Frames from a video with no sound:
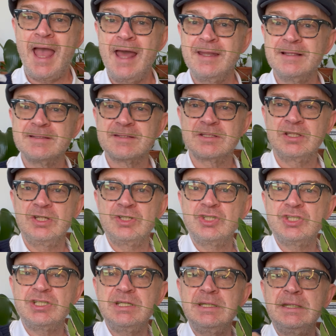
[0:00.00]
and it's
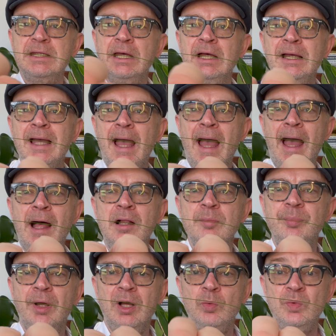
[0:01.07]
Coccinea
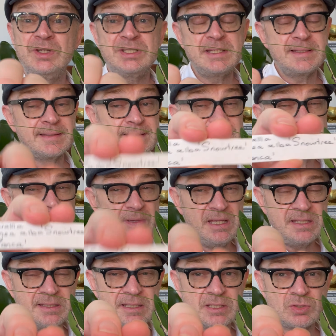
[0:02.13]
alba, which is the
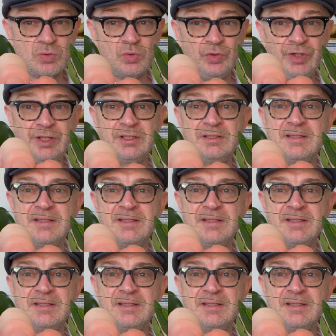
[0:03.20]
species orchid,